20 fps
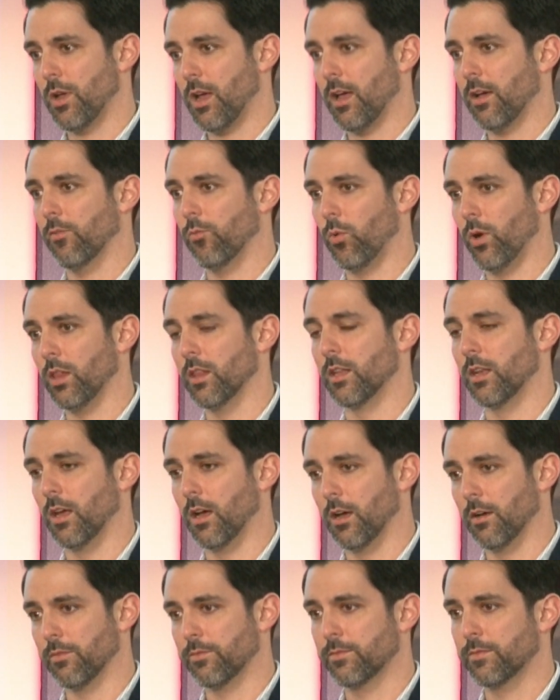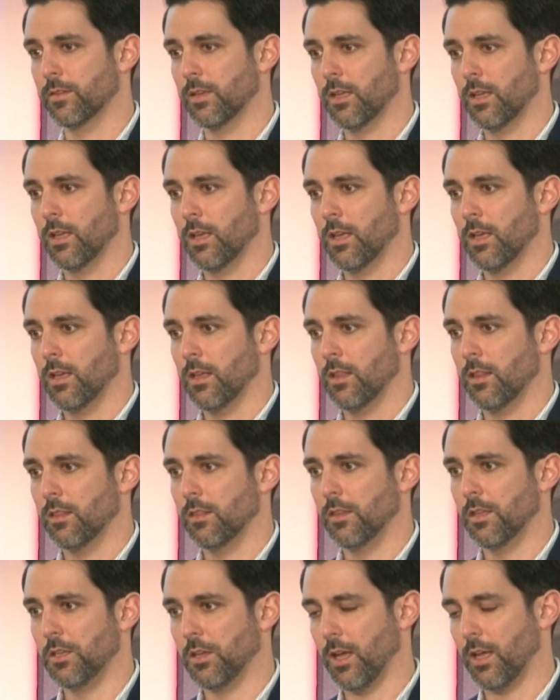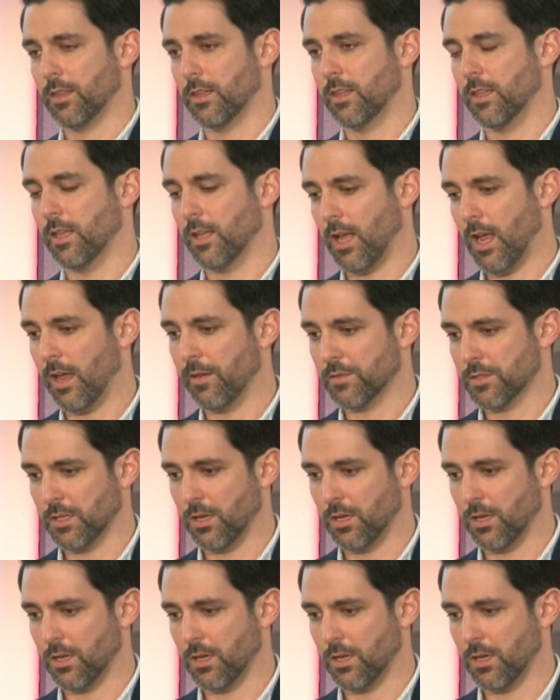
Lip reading: have well enough, then you got the thing half